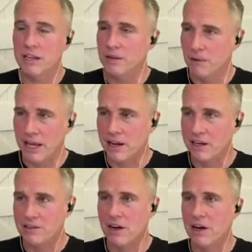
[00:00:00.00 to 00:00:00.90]
letting the black
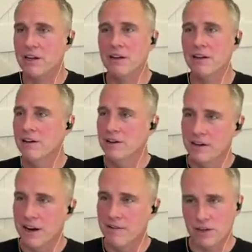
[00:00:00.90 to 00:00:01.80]
guy talk,
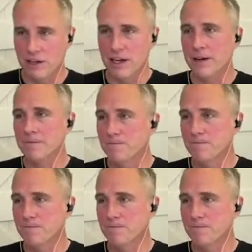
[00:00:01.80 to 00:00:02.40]
everything. Yeah.